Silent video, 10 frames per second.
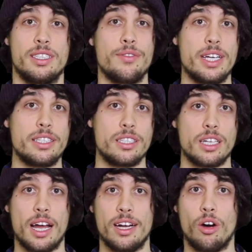7 Days to
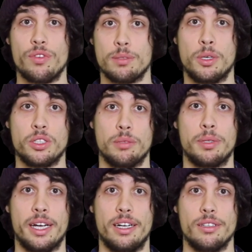Die offers
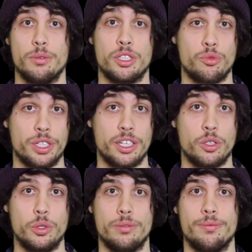multiplayer, which is really
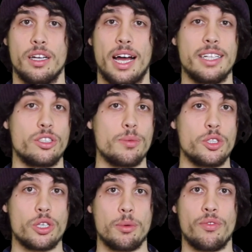cool. I had so
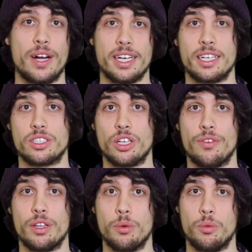much trouble finding a
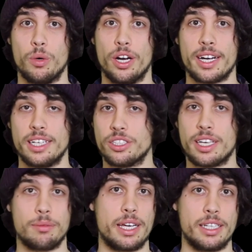server that would work and just
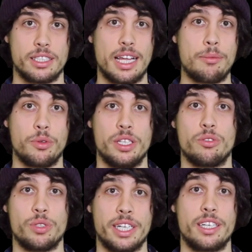kept getting slapped with
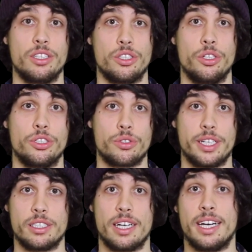these ridiculous load
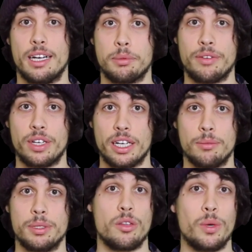screens and ended up giving up.
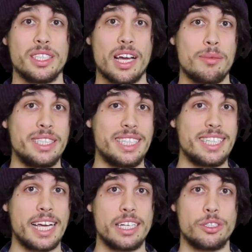The one time I did
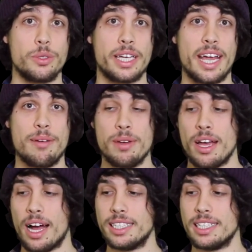get into a game,
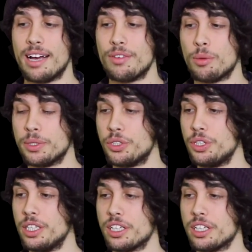I didn't have an opportunity